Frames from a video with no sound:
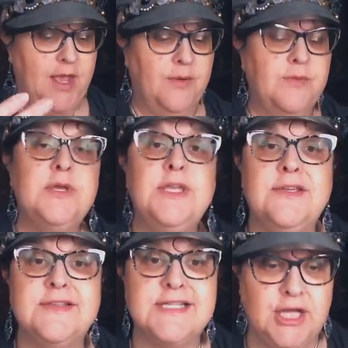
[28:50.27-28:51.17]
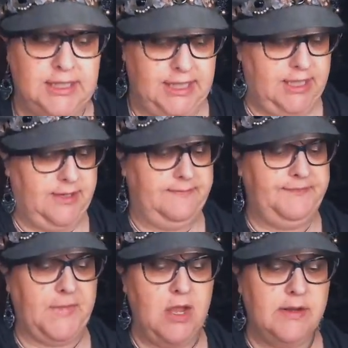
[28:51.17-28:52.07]
We'll use glue.
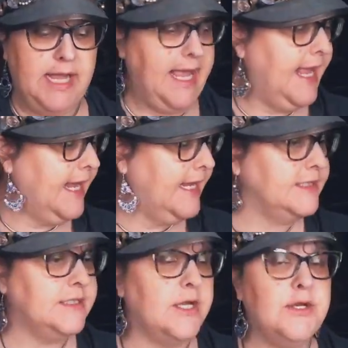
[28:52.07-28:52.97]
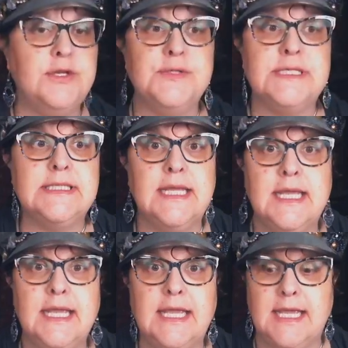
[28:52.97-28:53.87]
Okay, so you
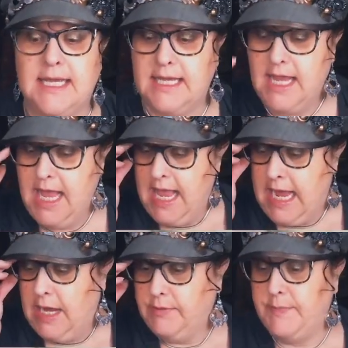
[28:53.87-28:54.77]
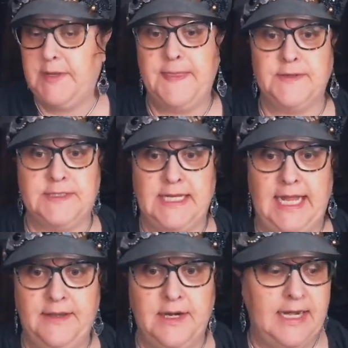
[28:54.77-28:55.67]
see how we put those
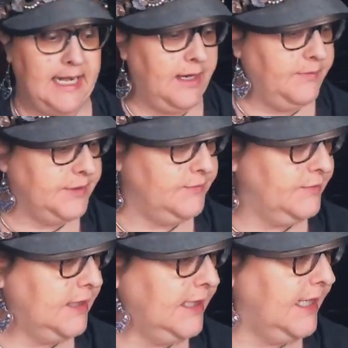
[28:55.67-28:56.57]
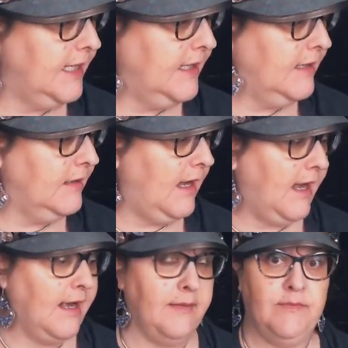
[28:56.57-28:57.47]
together, and it was really,
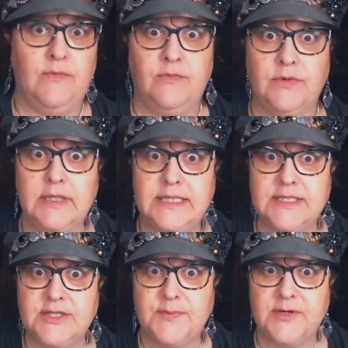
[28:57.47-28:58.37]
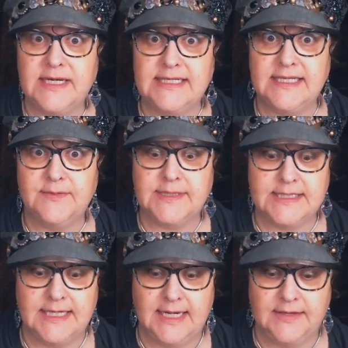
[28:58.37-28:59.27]
really super easy,
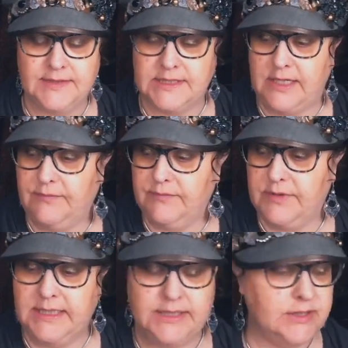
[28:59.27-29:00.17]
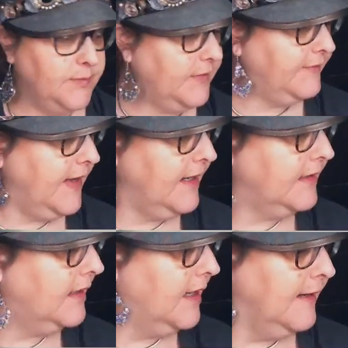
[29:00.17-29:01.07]
wasn't it? It was like really super
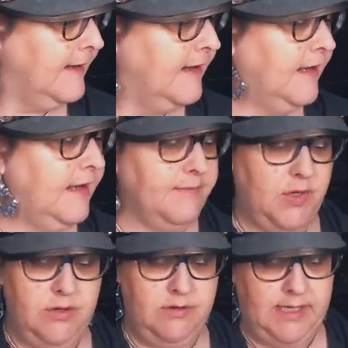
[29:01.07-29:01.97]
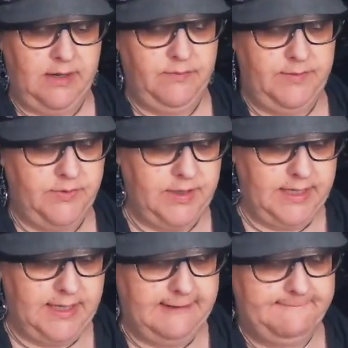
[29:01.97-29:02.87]
fun. Oh, I got one more
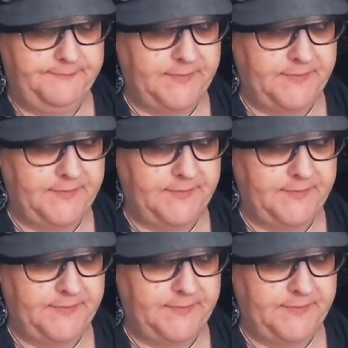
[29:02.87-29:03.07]
here.